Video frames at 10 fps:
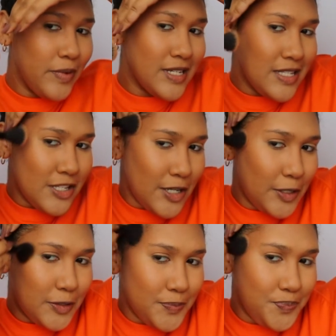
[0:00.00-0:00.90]

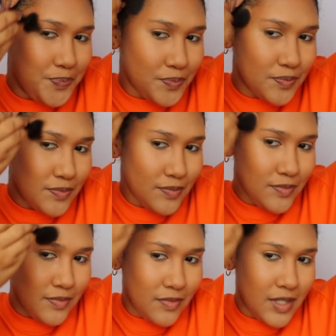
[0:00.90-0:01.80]
So
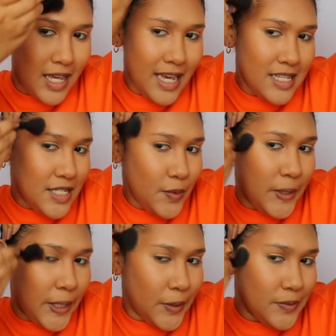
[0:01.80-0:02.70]
as you
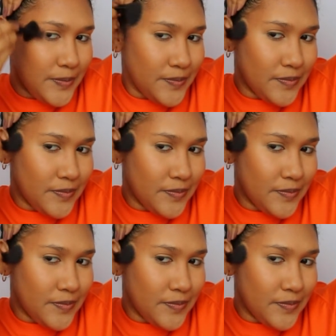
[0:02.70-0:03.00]
know,